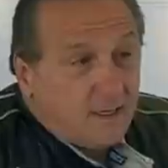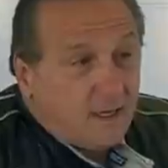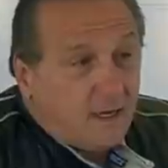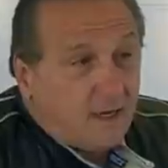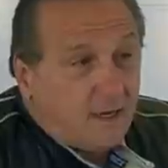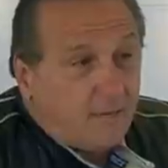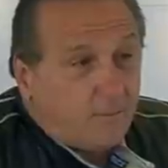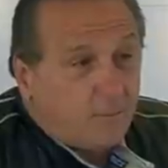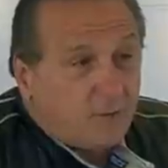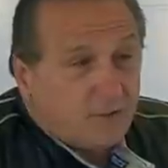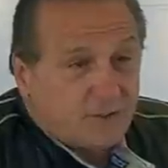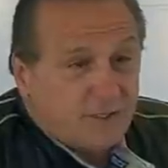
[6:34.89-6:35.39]

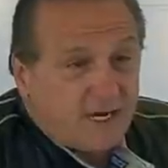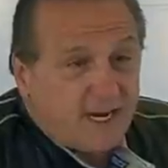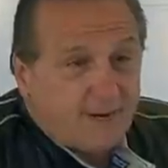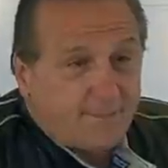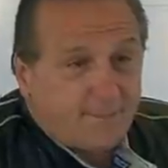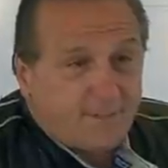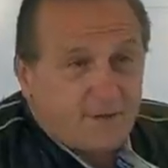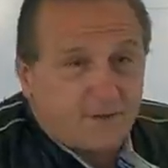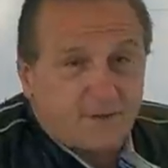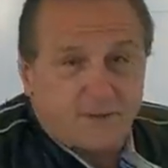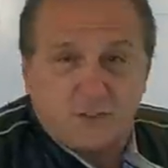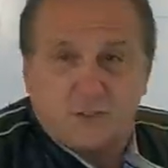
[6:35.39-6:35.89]
Um, when
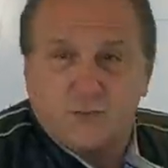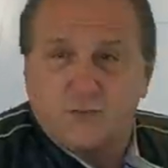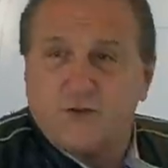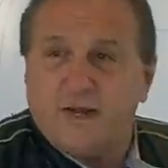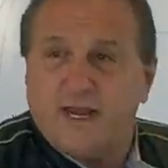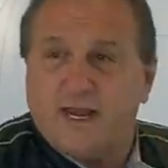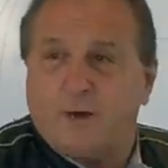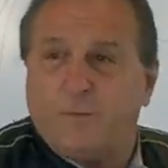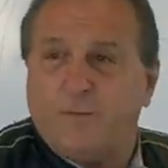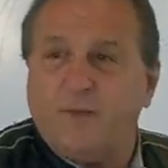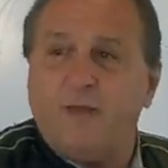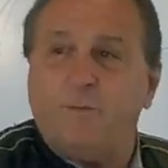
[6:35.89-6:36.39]
Jack built this
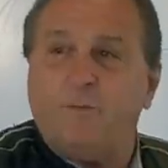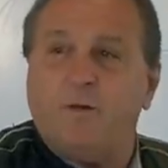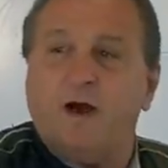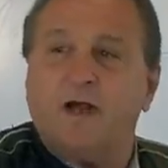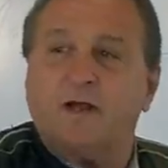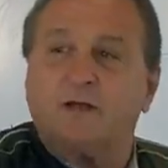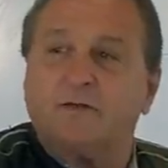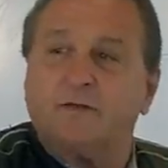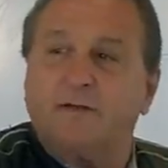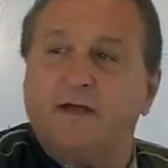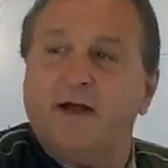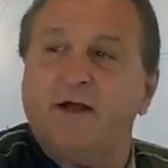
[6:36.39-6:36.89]
track, we
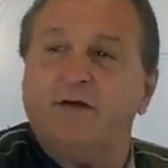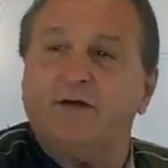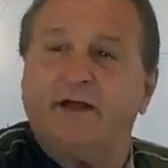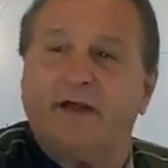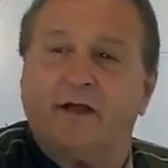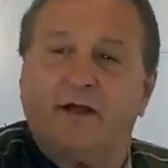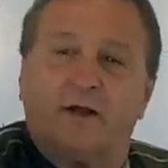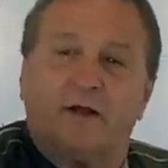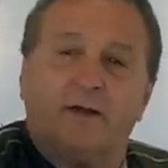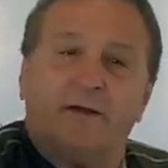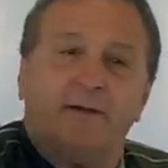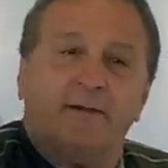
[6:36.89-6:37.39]
walked around
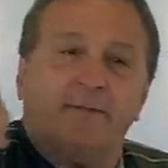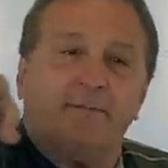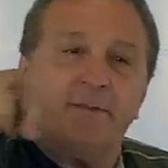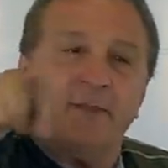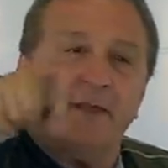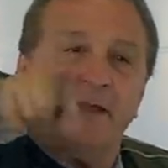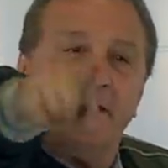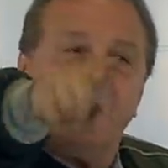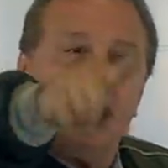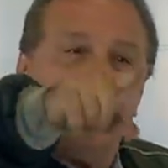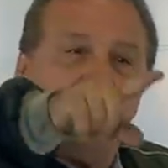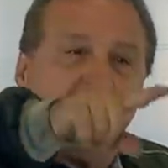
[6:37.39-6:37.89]
here
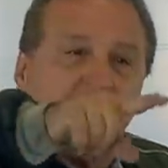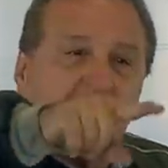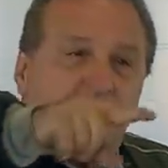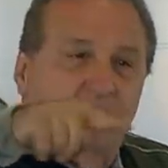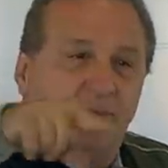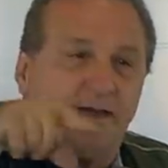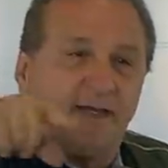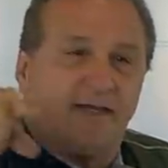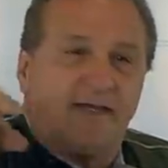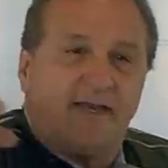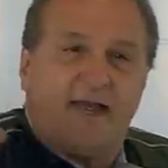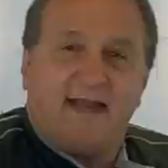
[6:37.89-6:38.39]
in the
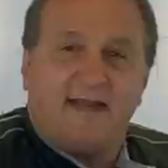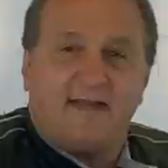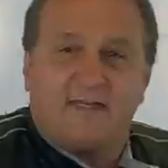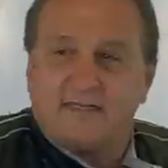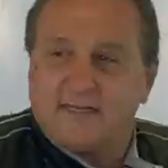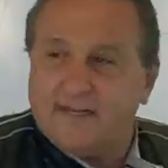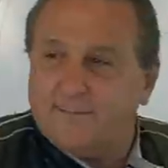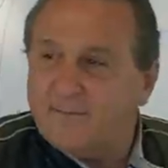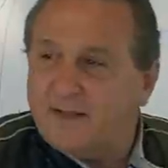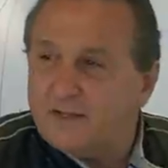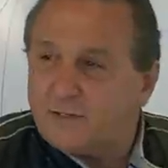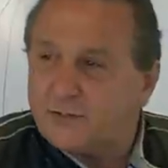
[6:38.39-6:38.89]
mid
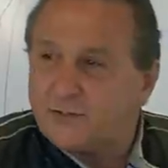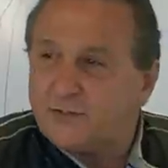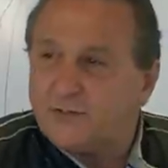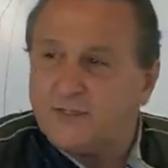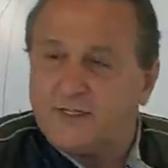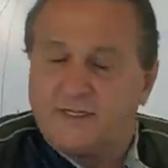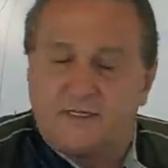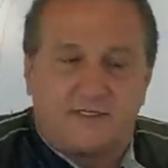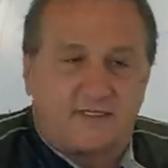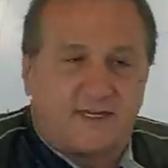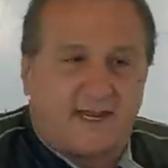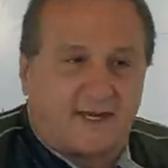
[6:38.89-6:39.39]
90s. I'm not
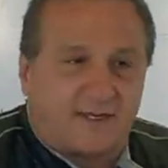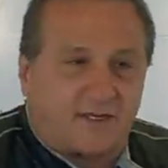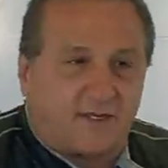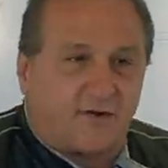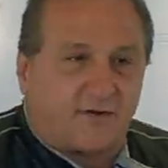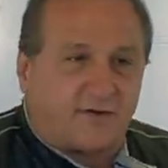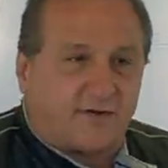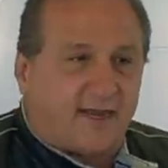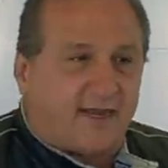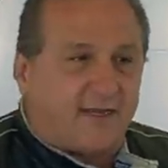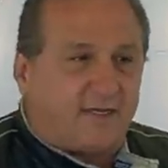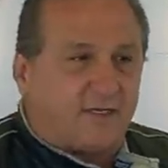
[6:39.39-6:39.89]
sure the exact
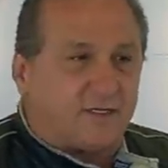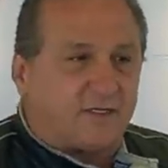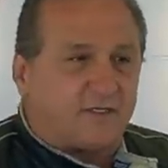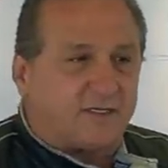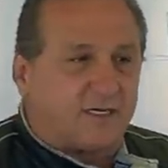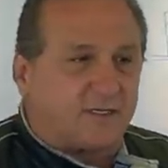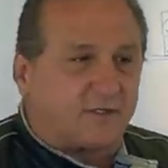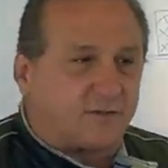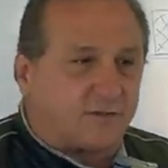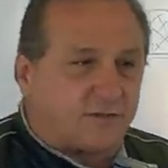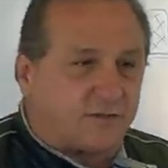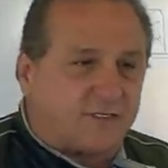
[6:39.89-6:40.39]
year,
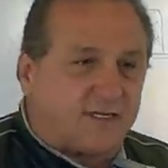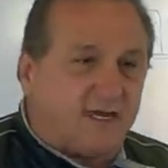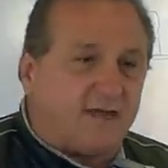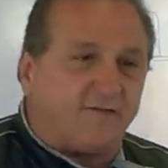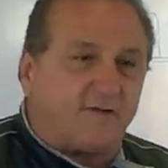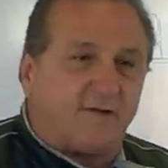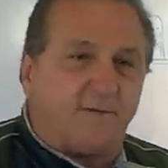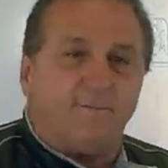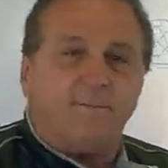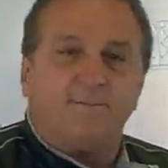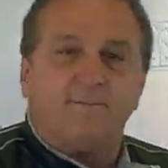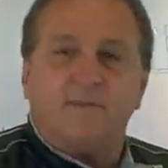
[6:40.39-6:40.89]
96 or
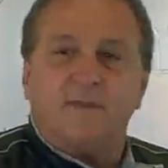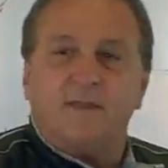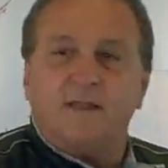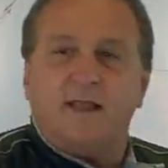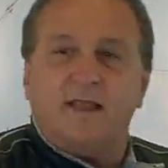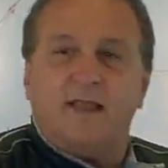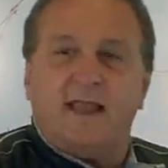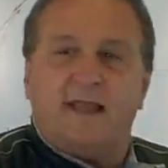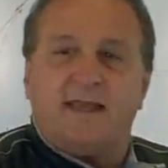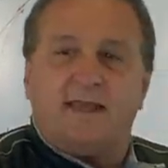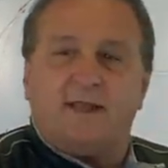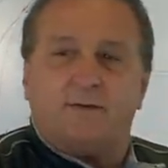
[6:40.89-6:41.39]
7,
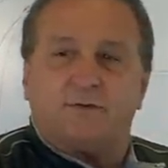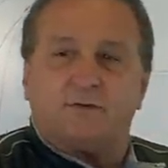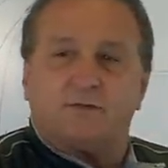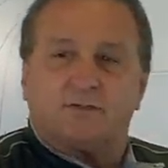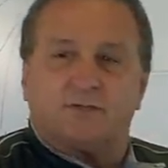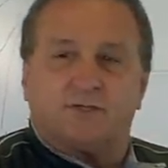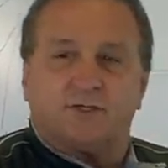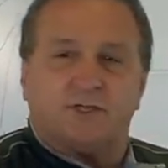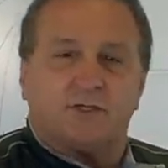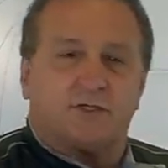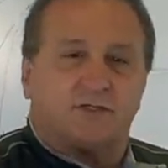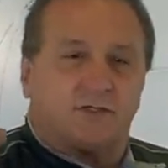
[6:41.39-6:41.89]
and it was
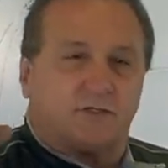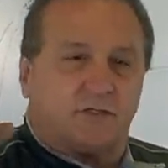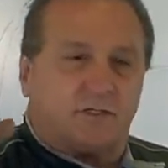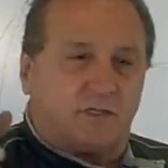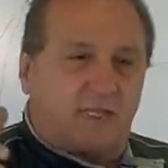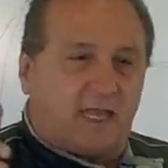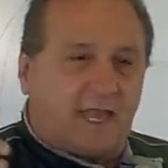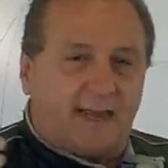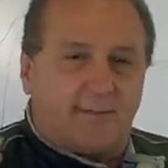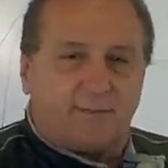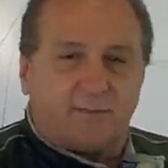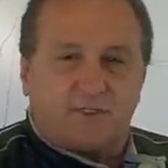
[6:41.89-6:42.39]
just
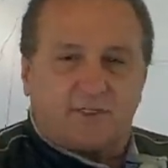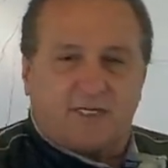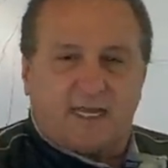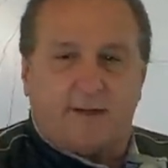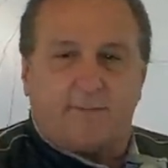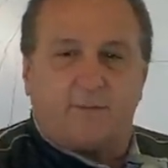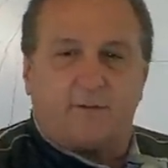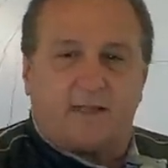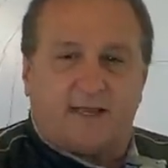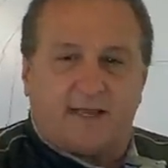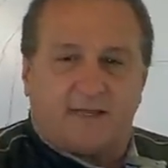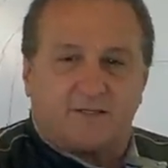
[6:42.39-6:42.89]
lime
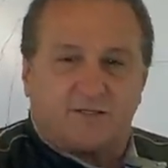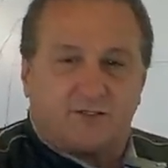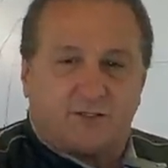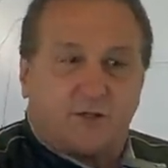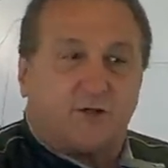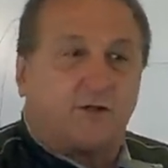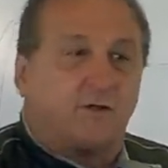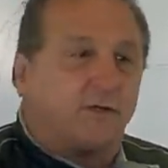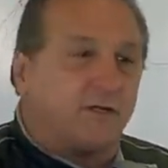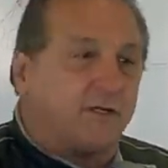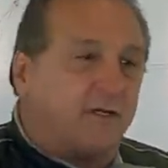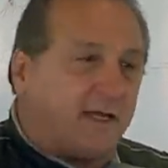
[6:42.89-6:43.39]
stabilized
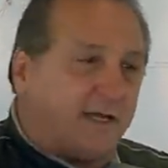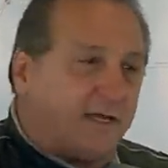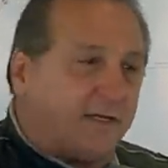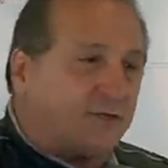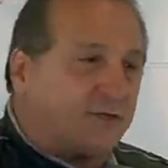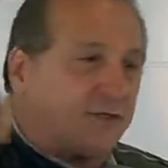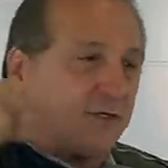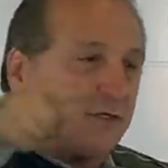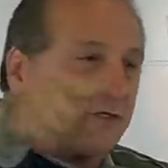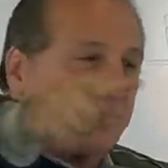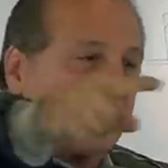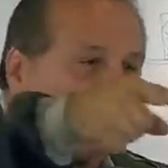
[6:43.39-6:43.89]
dirt. He
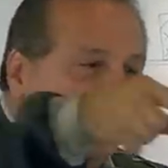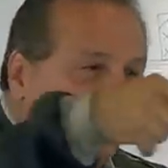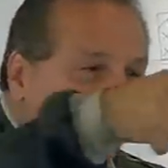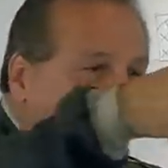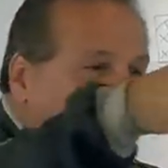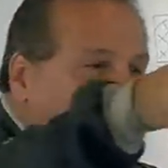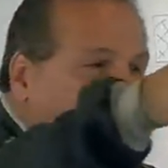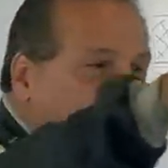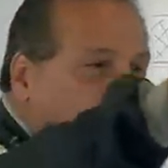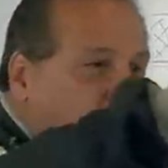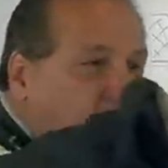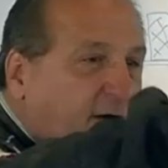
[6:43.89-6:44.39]
had just
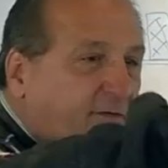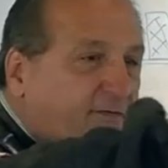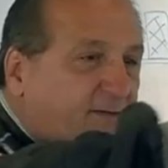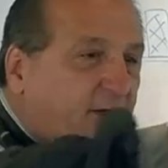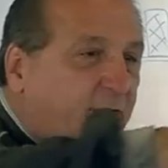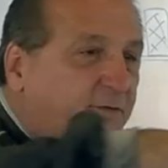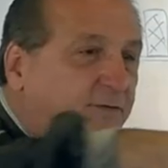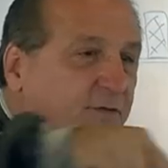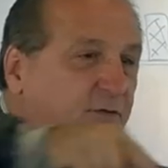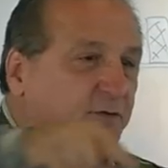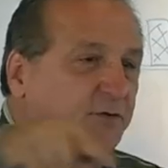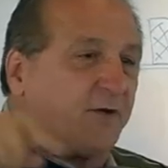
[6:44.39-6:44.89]
carved
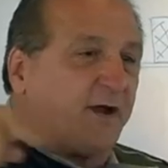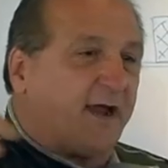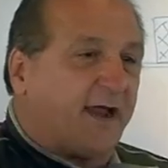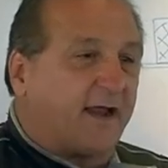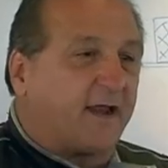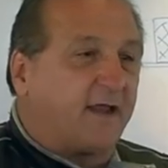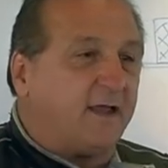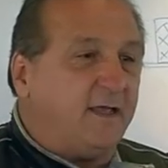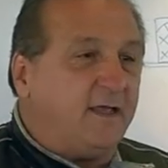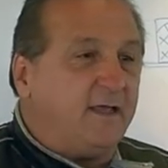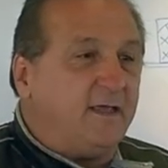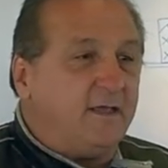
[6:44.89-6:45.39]
out the
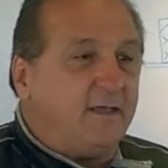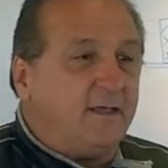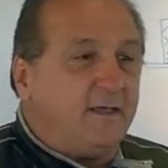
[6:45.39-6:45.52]
track.